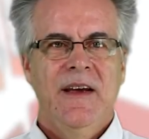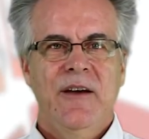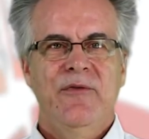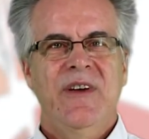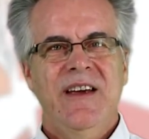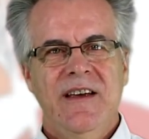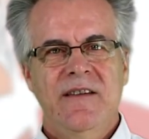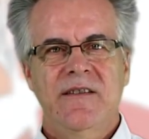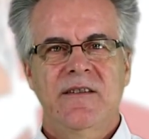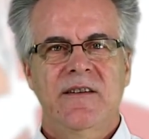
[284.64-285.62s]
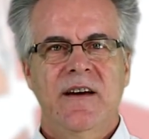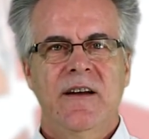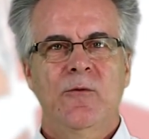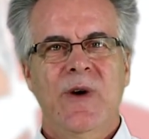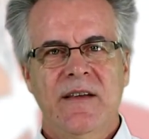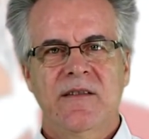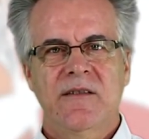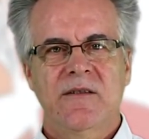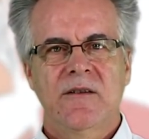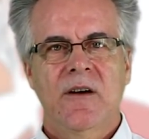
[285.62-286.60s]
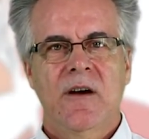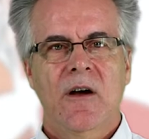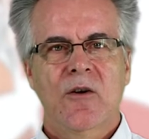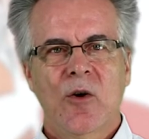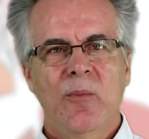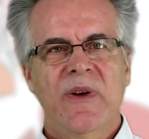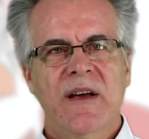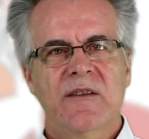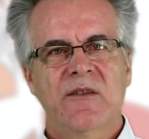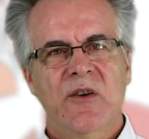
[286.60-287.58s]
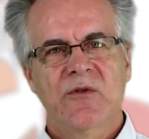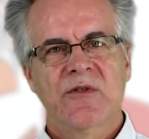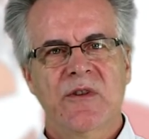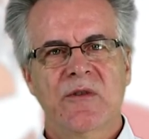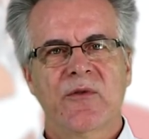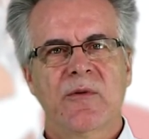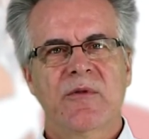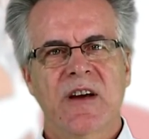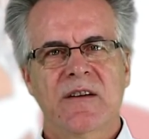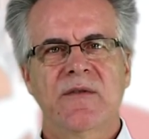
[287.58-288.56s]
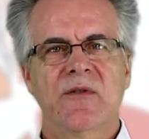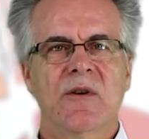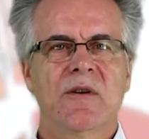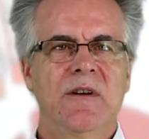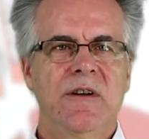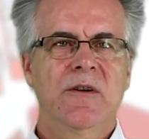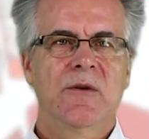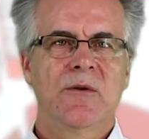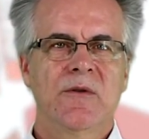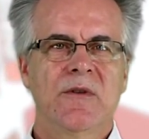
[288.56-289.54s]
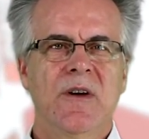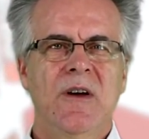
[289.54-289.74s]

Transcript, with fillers: If East and West are complex notions for objective scholarly use,